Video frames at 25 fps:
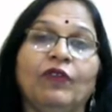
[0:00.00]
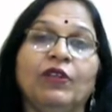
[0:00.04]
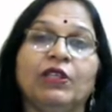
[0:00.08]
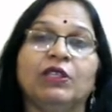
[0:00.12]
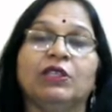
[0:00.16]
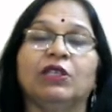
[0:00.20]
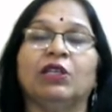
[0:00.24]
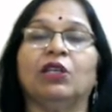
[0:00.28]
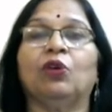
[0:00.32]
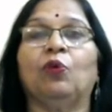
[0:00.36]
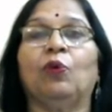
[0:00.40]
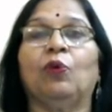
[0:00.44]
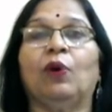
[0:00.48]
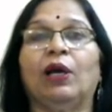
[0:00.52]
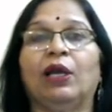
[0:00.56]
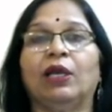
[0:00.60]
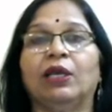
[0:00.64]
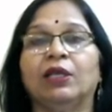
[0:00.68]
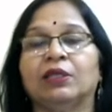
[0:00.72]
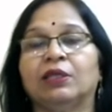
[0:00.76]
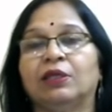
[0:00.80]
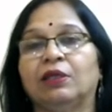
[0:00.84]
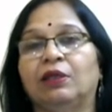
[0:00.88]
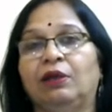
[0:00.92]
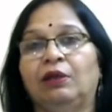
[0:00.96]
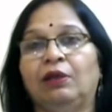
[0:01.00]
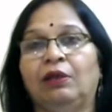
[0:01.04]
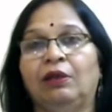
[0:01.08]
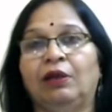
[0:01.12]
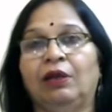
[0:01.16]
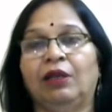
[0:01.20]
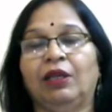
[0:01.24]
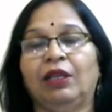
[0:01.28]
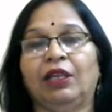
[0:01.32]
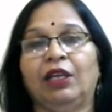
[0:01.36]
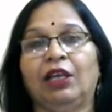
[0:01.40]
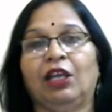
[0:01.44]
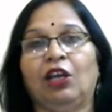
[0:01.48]
this requires
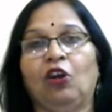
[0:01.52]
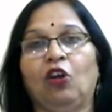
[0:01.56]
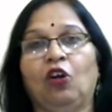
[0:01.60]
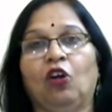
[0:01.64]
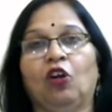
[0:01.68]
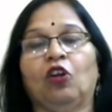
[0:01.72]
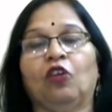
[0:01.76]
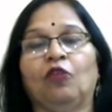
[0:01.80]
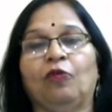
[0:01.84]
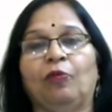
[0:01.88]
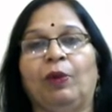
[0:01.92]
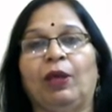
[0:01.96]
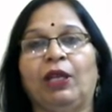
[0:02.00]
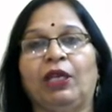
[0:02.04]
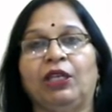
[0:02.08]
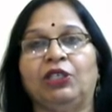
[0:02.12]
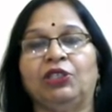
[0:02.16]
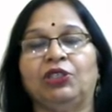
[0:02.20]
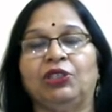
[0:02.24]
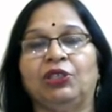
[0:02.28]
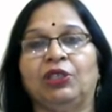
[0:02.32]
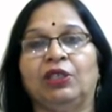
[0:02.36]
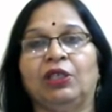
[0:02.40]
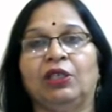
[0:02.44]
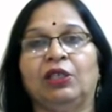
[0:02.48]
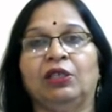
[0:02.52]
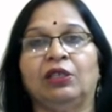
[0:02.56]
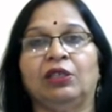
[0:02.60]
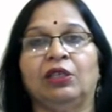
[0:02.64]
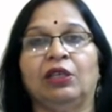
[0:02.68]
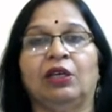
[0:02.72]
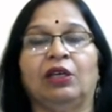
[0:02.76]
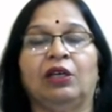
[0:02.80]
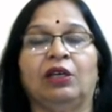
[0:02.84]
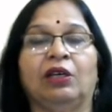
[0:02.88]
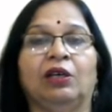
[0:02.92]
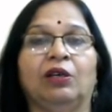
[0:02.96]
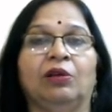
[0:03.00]
learning a lot of managerial
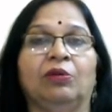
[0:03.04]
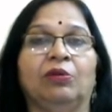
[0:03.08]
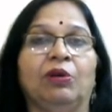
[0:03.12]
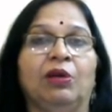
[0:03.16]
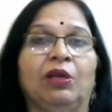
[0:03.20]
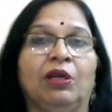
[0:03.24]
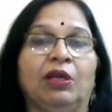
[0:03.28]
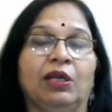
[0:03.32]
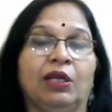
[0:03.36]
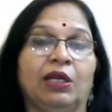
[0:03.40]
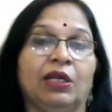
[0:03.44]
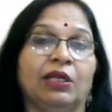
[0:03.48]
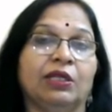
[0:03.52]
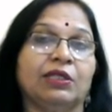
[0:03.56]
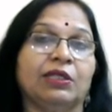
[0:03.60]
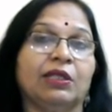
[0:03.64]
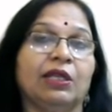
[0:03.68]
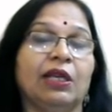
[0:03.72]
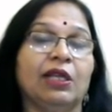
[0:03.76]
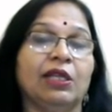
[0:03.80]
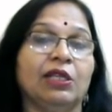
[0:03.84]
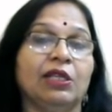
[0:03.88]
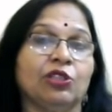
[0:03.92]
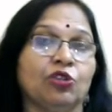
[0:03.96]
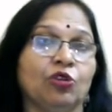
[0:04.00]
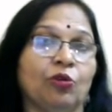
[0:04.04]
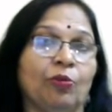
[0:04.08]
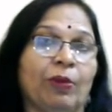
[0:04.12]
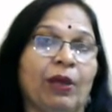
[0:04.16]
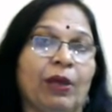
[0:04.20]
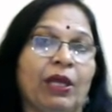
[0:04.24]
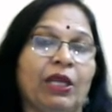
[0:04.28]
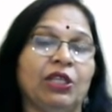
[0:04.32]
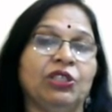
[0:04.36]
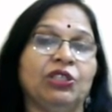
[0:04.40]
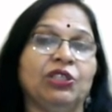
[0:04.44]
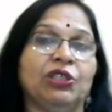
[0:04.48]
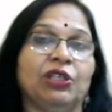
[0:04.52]
skills. So
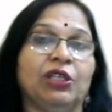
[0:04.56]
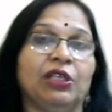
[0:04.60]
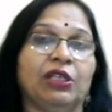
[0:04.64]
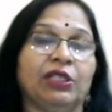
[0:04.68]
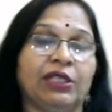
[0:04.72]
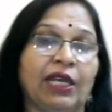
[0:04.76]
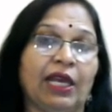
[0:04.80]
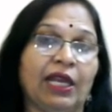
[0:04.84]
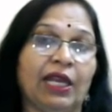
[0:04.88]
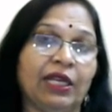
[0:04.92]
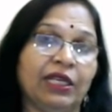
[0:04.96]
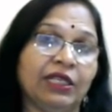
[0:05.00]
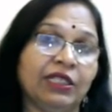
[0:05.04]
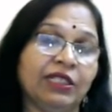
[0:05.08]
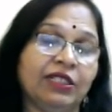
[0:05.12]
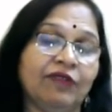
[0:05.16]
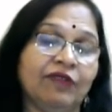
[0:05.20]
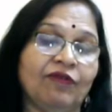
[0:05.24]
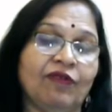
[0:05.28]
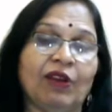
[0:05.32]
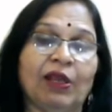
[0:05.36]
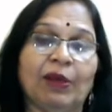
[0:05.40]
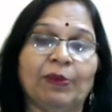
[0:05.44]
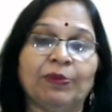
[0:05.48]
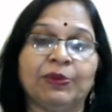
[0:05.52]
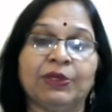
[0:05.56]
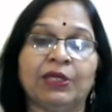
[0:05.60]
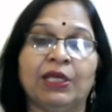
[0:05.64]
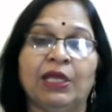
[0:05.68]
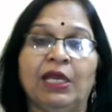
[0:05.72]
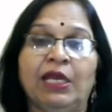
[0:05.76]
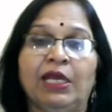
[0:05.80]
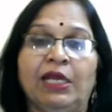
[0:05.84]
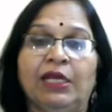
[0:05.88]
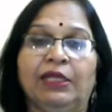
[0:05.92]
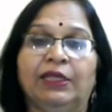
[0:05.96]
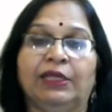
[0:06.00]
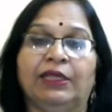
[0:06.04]
managerial talent develops.
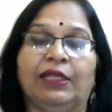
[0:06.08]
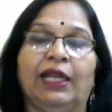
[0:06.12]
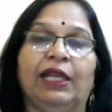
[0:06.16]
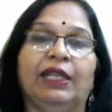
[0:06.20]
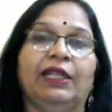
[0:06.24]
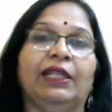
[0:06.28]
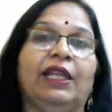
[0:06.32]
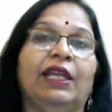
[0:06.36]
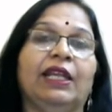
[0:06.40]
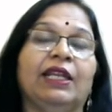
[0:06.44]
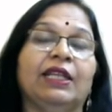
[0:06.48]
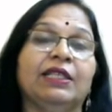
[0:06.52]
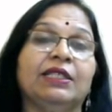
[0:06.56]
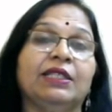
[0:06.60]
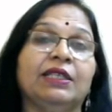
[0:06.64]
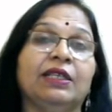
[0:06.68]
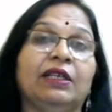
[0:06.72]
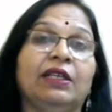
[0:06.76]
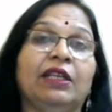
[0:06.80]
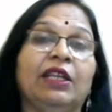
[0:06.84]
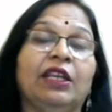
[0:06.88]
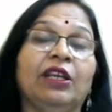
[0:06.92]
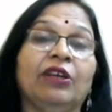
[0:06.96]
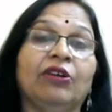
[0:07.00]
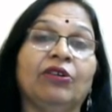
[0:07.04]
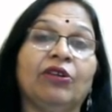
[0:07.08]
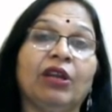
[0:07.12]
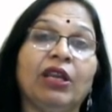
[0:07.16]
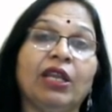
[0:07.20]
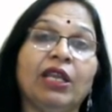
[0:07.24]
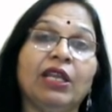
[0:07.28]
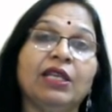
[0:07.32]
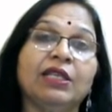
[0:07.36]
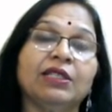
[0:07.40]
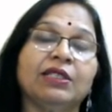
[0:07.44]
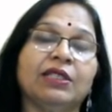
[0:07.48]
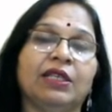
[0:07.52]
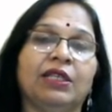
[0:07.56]
Then there is an
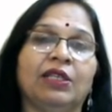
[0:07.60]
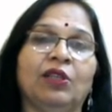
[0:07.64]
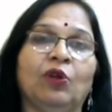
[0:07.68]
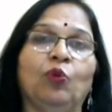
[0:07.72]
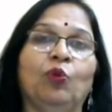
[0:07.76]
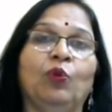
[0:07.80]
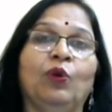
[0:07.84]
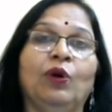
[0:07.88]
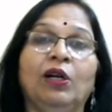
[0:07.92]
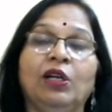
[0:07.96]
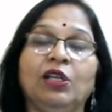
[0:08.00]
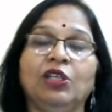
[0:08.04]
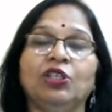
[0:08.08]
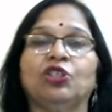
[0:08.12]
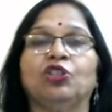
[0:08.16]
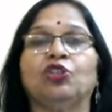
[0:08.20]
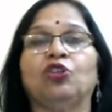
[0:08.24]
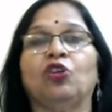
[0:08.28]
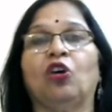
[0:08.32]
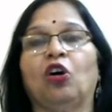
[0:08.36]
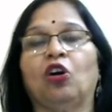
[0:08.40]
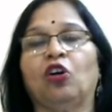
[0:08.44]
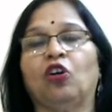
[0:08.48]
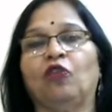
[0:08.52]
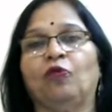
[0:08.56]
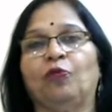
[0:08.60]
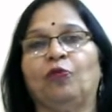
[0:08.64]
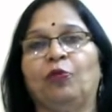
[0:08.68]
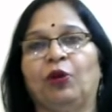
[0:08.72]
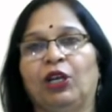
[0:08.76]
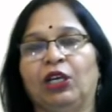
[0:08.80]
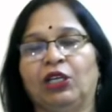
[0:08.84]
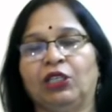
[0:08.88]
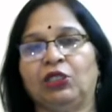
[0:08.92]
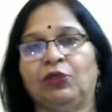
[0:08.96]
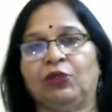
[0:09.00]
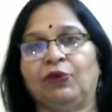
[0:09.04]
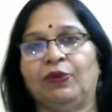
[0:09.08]
increase in the world stock of
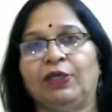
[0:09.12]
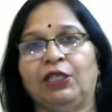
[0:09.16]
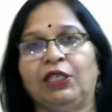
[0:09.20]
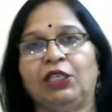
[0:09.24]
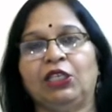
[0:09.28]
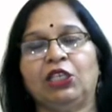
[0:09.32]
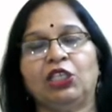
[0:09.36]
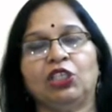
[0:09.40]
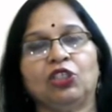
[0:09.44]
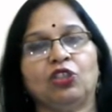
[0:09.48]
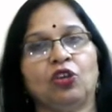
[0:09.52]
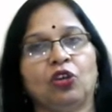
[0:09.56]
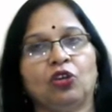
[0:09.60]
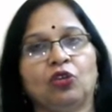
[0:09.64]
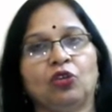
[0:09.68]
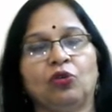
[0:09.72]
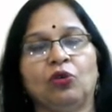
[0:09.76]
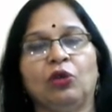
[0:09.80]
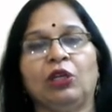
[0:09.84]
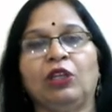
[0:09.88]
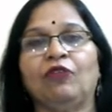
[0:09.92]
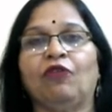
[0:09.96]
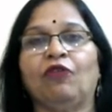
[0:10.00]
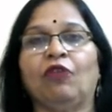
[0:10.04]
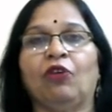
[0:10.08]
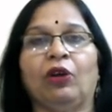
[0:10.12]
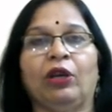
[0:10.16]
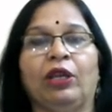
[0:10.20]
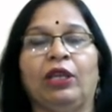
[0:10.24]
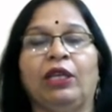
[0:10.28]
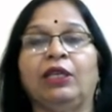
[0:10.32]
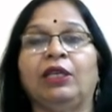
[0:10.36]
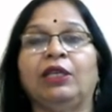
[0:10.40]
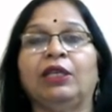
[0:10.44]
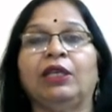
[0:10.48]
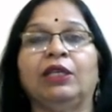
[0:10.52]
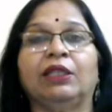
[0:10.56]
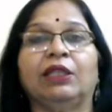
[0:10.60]
productivity. It is not only for
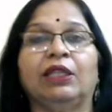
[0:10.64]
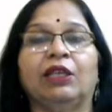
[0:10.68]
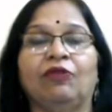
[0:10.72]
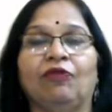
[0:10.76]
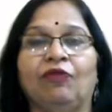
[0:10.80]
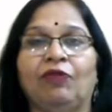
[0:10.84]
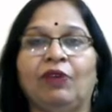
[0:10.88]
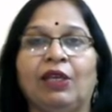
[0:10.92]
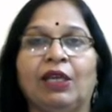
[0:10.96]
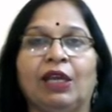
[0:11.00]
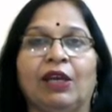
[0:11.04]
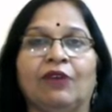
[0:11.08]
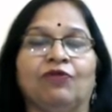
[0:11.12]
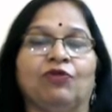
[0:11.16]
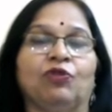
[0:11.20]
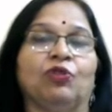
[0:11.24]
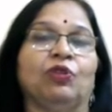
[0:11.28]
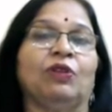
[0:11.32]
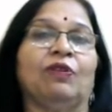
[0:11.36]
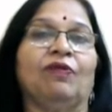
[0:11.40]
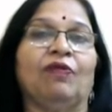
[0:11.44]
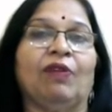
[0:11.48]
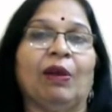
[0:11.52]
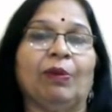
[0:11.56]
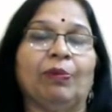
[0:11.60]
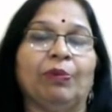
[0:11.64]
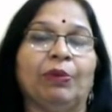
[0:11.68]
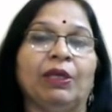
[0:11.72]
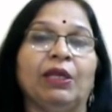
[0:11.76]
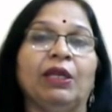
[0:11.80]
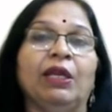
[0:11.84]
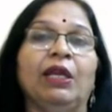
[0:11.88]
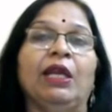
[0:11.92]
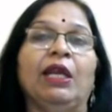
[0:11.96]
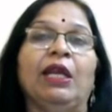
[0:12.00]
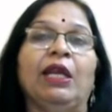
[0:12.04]
India that we have to develop it.